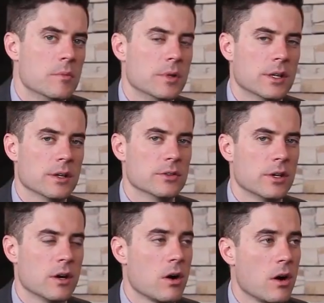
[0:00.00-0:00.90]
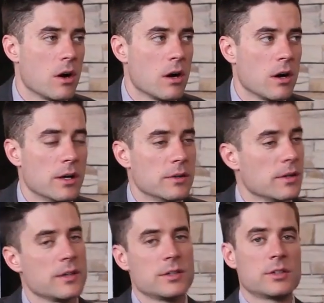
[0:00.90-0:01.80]
because there are uh,
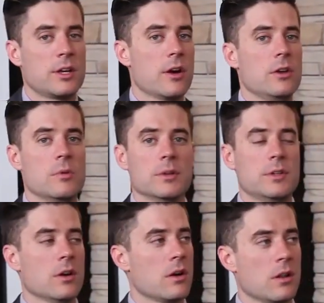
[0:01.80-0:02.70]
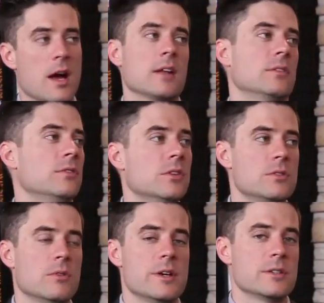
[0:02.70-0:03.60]
not to scare you, but there are lots of
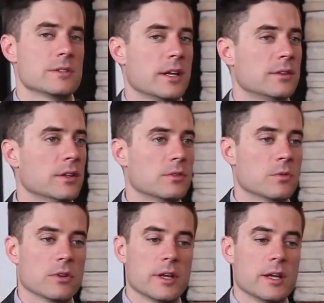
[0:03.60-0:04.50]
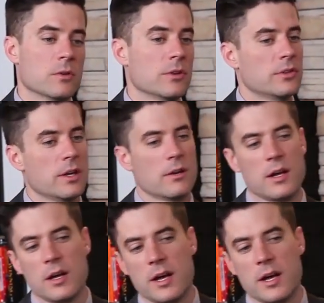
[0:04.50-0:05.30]
situations like this where the landlords say, "Well,